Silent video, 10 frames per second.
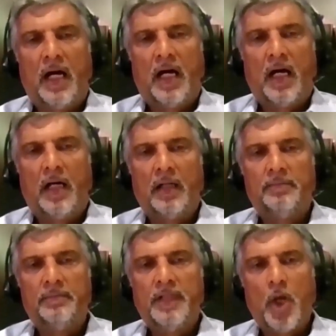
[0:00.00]
the longer
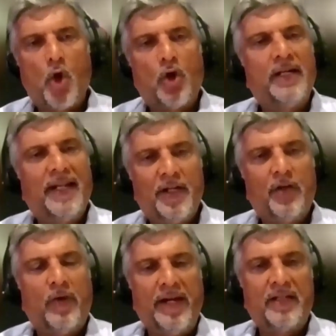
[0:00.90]
dated rates are a little
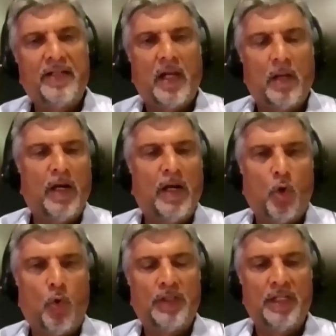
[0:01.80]
bit lower than the
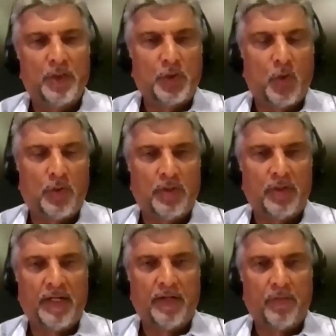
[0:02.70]
shorter dated rates,
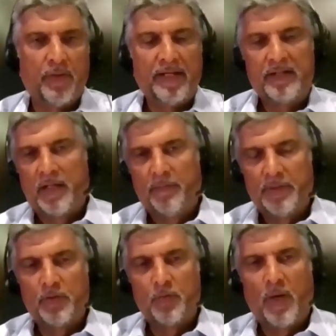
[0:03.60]
which is why the curve is
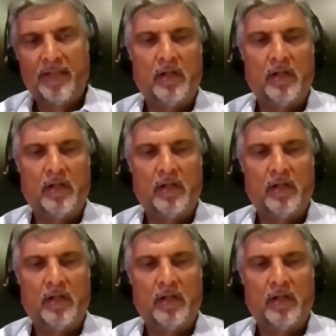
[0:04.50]
inverted.